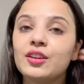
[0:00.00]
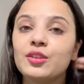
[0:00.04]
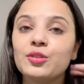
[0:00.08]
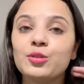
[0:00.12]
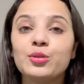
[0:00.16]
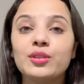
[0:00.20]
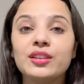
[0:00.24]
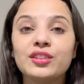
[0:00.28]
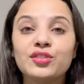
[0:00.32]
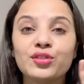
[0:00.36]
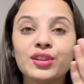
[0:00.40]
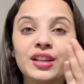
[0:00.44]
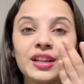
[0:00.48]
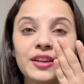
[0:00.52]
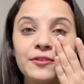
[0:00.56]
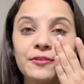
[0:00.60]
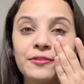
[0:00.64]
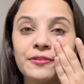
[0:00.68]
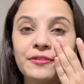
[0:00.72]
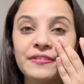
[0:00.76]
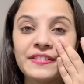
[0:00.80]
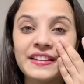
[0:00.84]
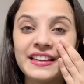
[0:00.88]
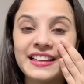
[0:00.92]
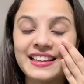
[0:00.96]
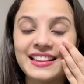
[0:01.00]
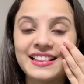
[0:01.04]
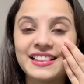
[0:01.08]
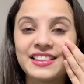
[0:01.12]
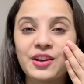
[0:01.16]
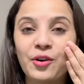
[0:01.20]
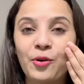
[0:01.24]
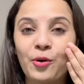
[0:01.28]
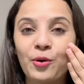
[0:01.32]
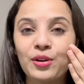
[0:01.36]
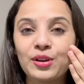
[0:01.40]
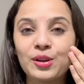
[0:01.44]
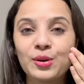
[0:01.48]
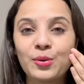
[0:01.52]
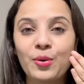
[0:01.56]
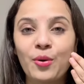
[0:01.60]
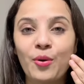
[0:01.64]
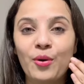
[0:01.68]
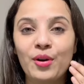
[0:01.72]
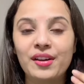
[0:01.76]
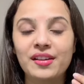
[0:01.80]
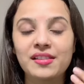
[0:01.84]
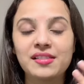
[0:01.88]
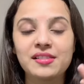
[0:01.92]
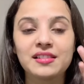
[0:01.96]
you literally feel the olive
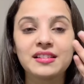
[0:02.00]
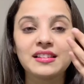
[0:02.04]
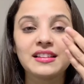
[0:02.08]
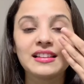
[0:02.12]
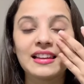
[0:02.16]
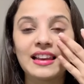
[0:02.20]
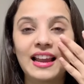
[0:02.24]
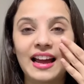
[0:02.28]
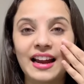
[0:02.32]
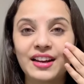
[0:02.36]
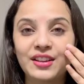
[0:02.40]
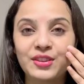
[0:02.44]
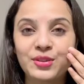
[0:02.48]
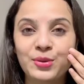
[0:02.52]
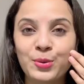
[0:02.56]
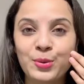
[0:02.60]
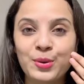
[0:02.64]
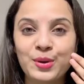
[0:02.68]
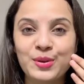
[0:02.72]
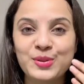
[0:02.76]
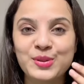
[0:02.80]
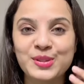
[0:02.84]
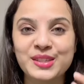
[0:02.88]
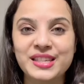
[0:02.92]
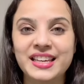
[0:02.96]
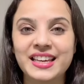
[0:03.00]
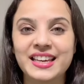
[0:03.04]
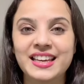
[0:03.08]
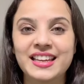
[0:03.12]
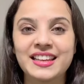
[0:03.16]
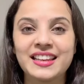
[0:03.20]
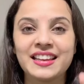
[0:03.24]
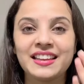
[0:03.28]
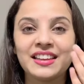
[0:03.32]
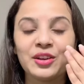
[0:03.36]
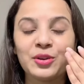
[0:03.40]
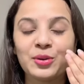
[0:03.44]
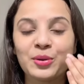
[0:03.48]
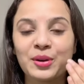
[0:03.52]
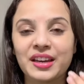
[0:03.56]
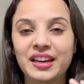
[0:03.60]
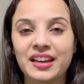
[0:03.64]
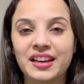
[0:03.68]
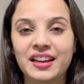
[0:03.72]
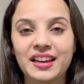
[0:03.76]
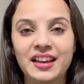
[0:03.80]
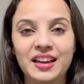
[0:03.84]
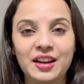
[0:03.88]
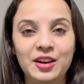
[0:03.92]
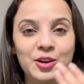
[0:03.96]
oil glide through your skin you're
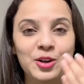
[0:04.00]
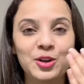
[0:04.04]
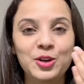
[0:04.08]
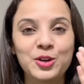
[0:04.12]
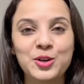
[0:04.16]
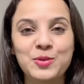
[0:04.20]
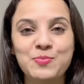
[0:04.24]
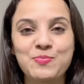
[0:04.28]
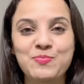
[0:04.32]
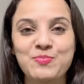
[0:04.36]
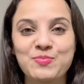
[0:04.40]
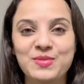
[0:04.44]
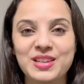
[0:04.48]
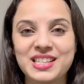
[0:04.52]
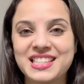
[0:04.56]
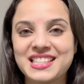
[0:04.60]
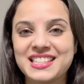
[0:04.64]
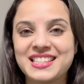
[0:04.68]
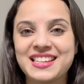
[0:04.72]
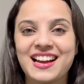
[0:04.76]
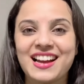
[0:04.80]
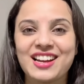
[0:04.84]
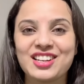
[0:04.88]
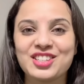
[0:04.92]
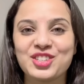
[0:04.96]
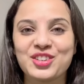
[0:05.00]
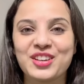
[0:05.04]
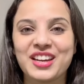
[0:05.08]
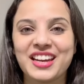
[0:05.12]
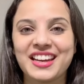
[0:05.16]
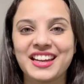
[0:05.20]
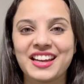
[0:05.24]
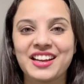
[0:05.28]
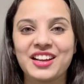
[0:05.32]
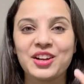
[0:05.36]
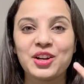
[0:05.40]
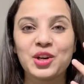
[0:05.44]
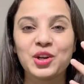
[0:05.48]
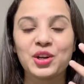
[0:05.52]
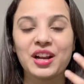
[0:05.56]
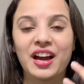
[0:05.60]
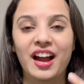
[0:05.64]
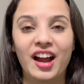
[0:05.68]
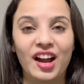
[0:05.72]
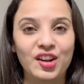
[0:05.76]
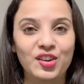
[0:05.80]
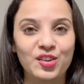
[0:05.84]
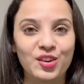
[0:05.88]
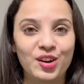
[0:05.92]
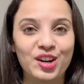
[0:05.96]
getting a good massage you're getting good
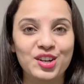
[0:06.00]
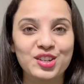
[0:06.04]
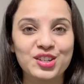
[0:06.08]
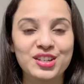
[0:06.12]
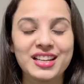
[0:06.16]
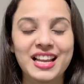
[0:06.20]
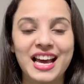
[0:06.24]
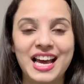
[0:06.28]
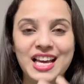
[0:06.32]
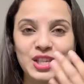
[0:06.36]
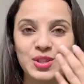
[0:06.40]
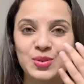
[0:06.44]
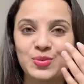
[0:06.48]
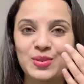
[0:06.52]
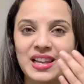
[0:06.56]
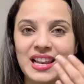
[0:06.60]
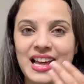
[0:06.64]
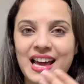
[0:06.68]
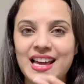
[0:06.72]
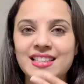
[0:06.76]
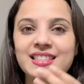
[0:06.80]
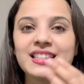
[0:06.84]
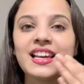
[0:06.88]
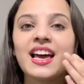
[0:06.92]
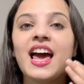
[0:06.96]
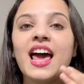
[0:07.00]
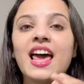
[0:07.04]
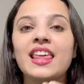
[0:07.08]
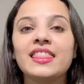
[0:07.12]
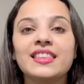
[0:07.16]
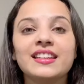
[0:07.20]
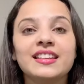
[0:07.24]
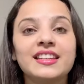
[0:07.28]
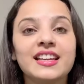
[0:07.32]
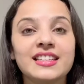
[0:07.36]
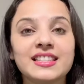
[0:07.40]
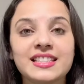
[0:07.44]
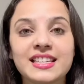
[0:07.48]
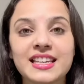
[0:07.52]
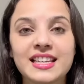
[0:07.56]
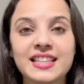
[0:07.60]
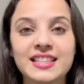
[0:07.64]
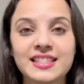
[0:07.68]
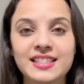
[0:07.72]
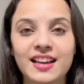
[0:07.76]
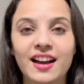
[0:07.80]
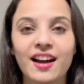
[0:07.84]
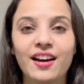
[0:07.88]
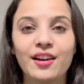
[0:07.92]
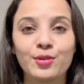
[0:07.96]
hydration as well as the dead
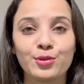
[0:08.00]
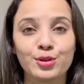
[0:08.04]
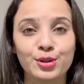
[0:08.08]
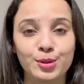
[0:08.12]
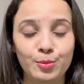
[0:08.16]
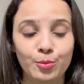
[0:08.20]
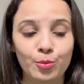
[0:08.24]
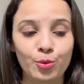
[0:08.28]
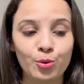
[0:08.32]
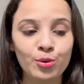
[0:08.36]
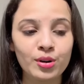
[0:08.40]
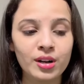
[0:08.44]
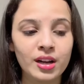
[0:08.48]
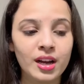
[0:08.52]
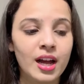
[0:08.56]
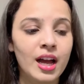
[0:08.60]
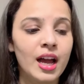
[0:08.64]
skins are removed